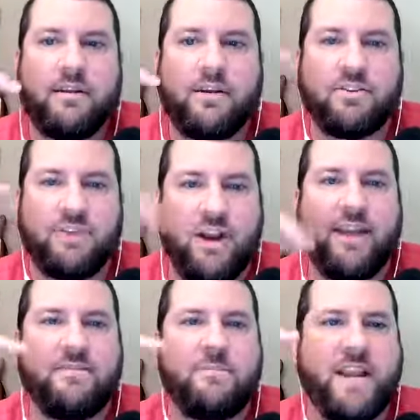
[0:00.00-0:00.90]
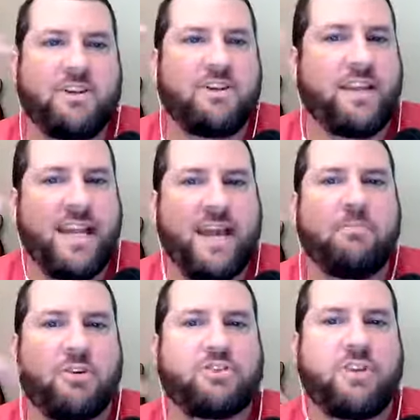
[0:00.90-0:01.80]
sharing information to get
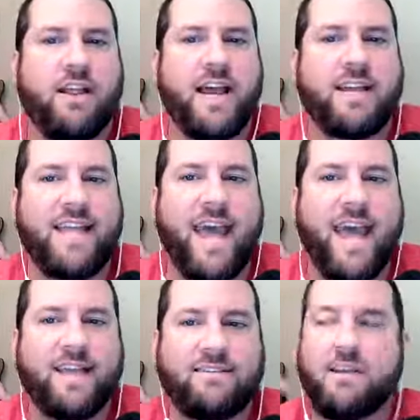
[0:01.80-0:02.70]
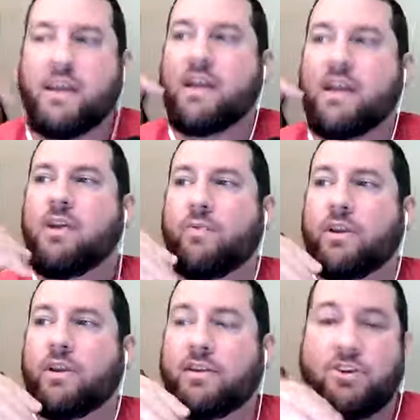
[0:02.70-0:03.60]
personalized ads,
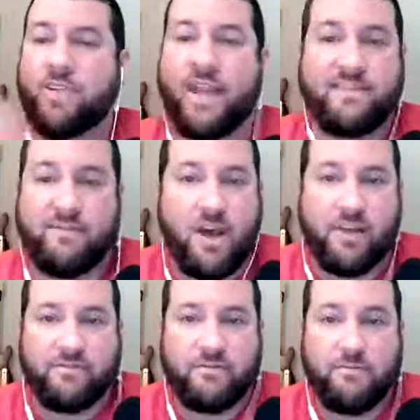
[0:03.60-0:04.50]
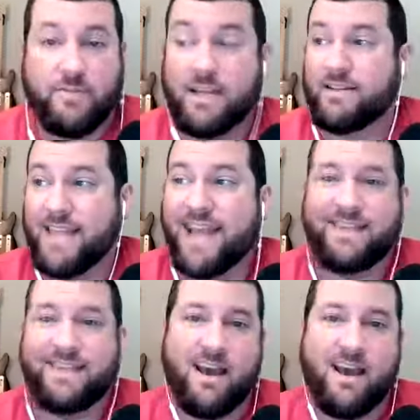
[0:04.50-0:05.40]
turn that stuff off, because
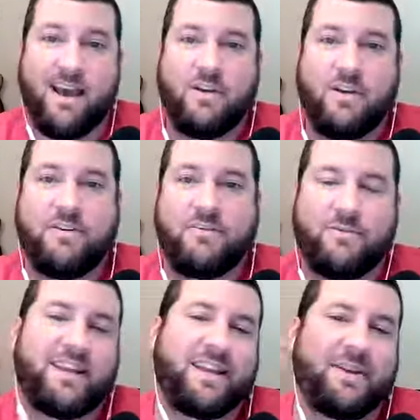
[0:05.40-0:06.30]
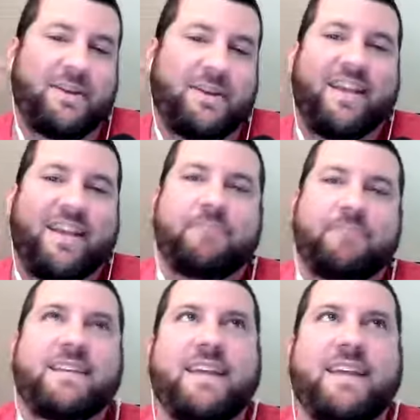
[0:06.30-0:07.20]
that's how really, when
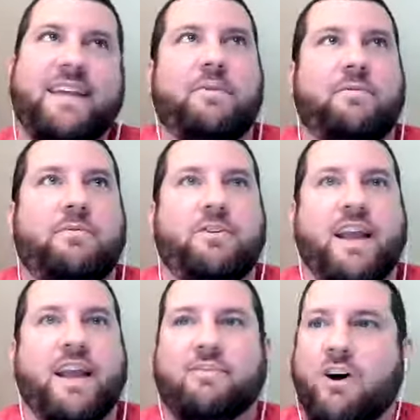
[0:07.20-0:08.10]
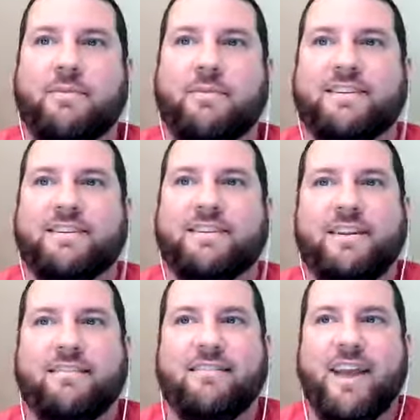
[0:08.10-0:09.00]
they say that when you're like talking about something
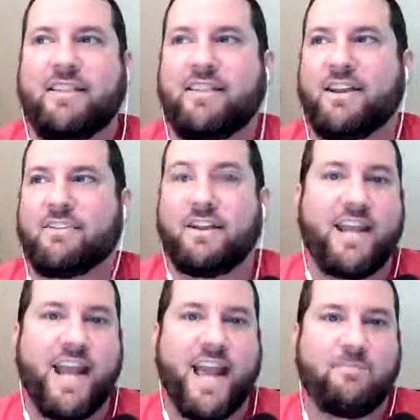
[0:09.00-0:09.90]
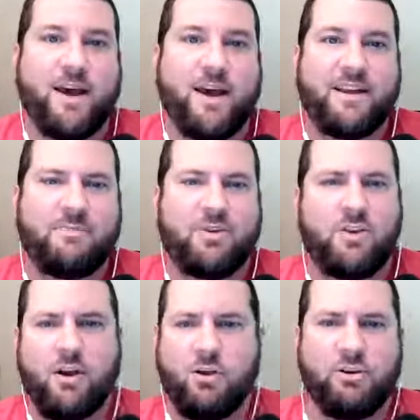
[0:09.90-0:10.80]
and then suddenly an ad pops up, you're
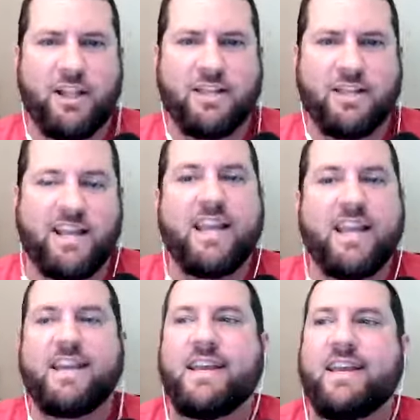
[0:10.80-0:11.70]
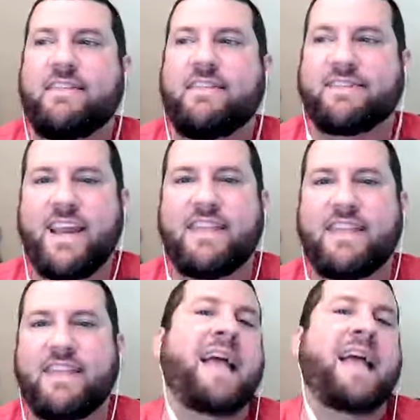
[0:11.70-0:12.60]
like, oh, they're listening. They say
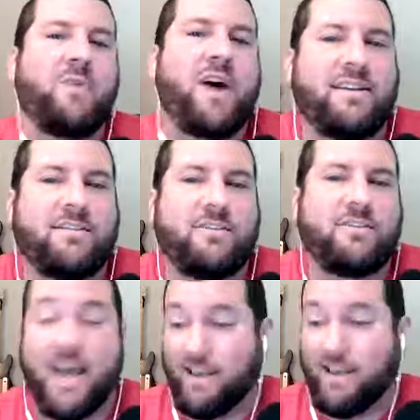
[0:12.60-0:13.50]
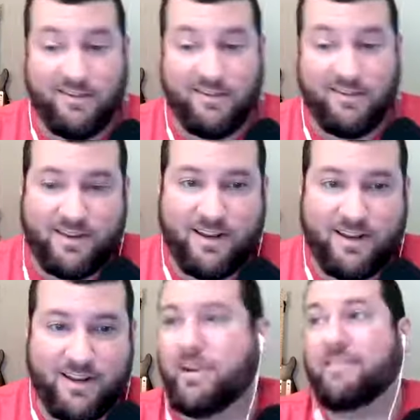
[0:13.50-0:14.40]
that's why it's doing it. I think they're listening,
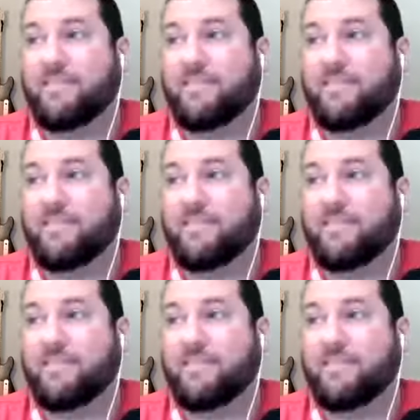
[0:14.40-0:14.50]
but